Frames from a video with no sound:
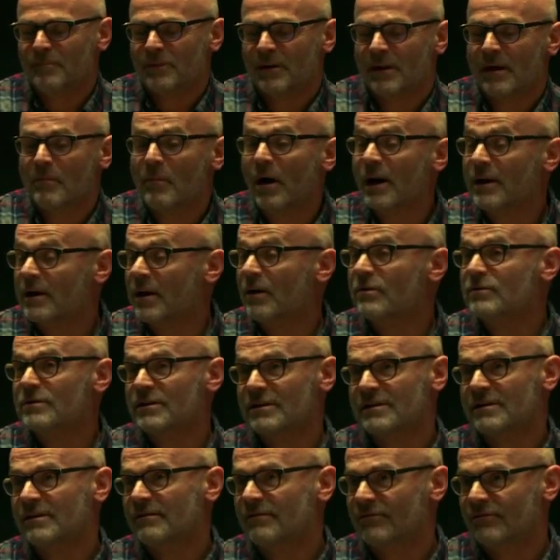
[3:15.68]
They might
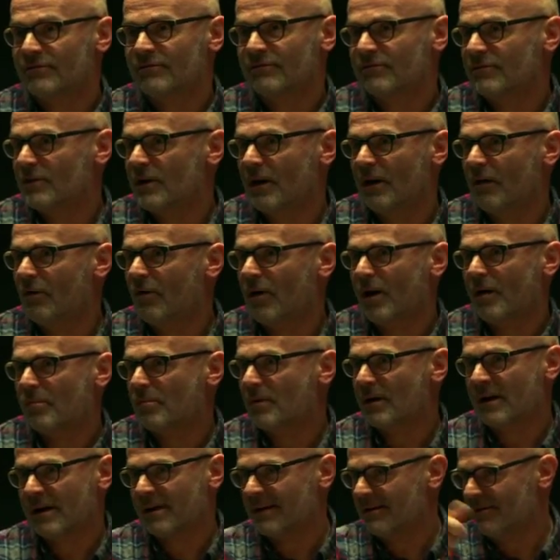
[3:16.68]
notice if
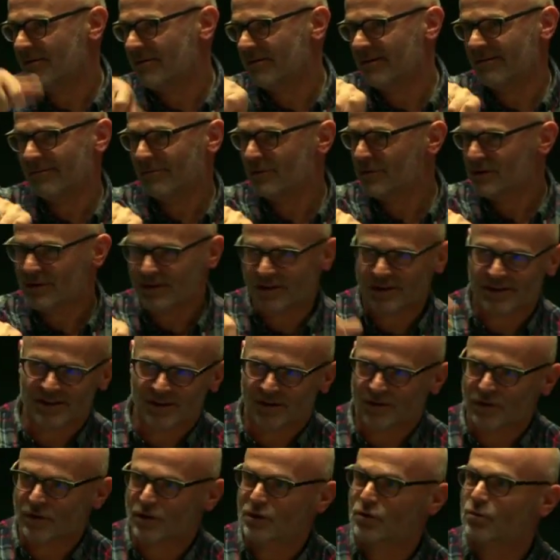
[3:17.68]
iPlayer was just
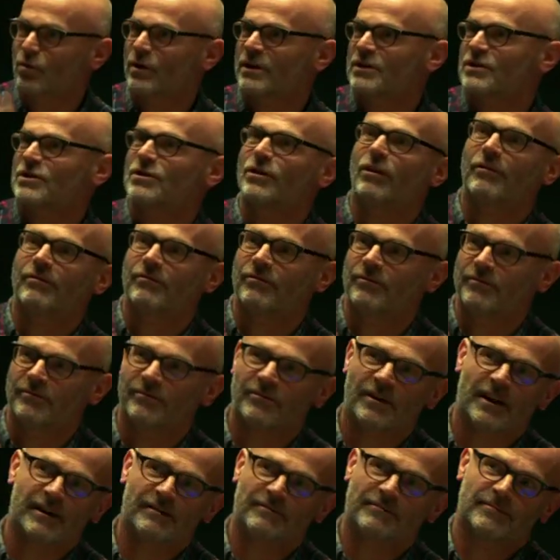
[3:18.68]
sort of switched off. In
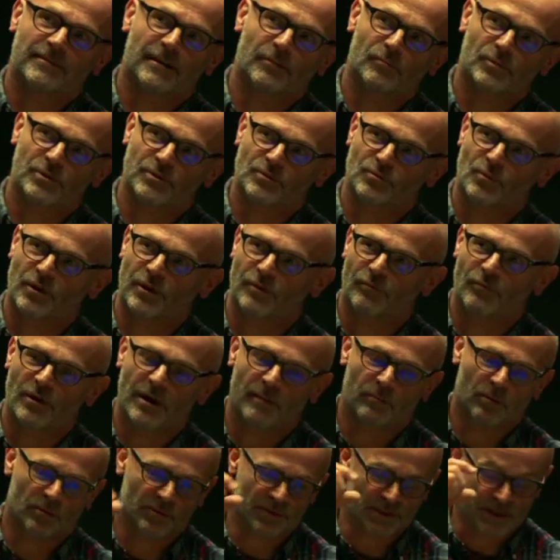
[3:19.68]
fact, there was one
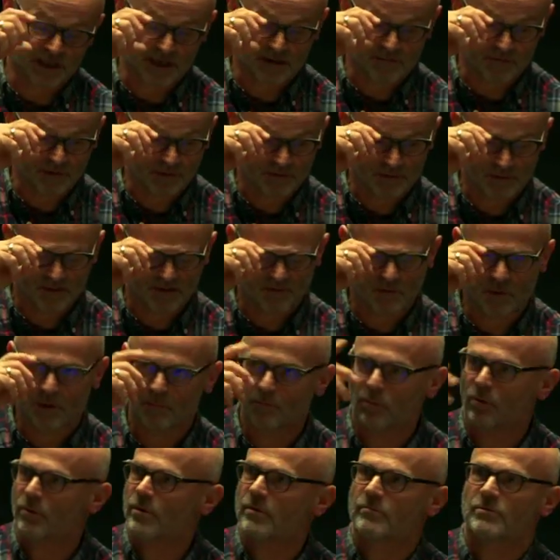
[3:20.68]
rebel statement at
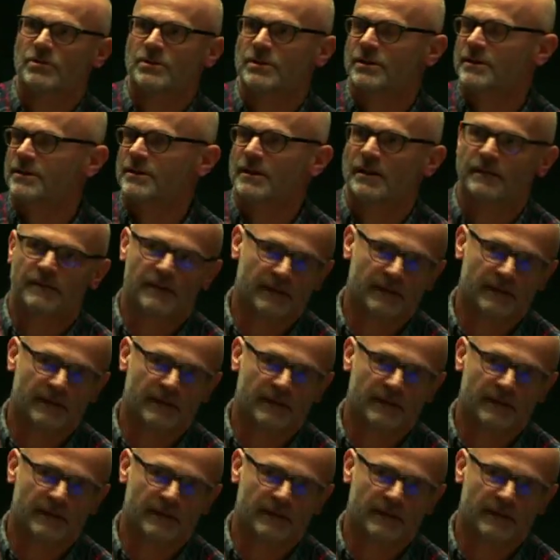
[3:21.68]
one point which just said